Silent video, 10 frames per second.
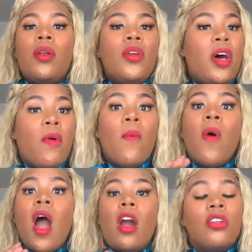no,
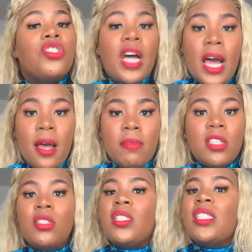our job
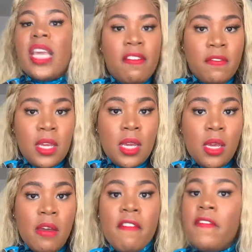is
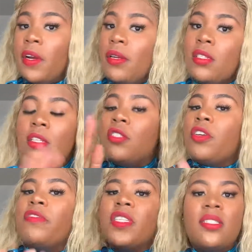safety first,
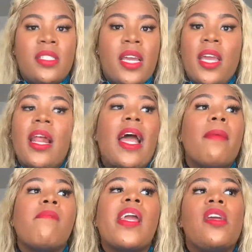service second.
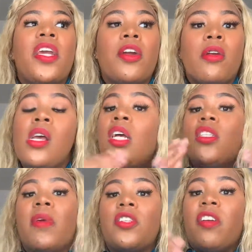I'm here
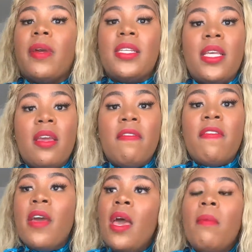to make sure everybody's
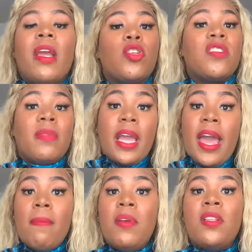safe, make sure something
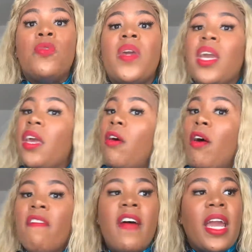happens, we can get
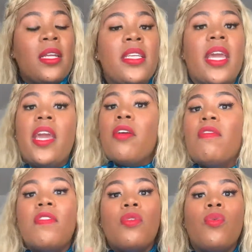off, I can take care
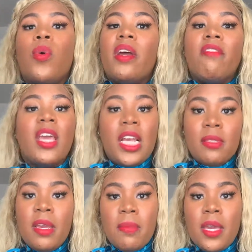of you, whatever the
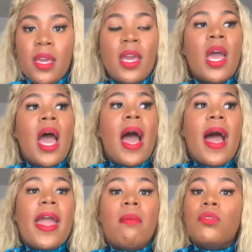case may be.
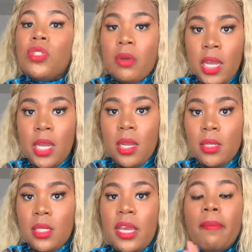I am
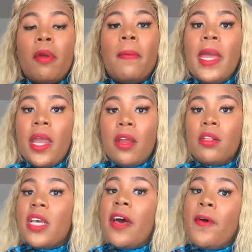trained and
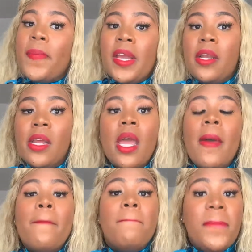prepared to help in
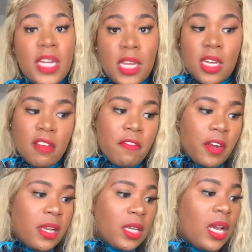many
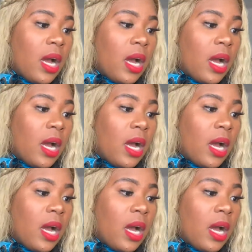different